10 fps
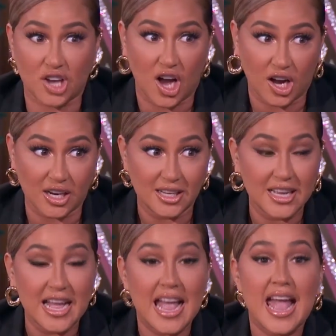and Chong.
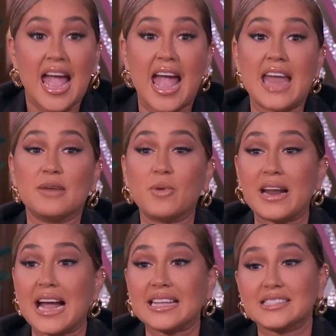And
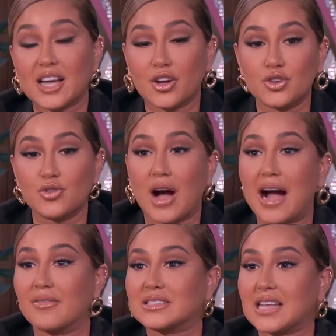when I tell you,
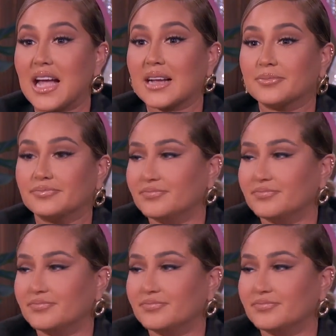I was like,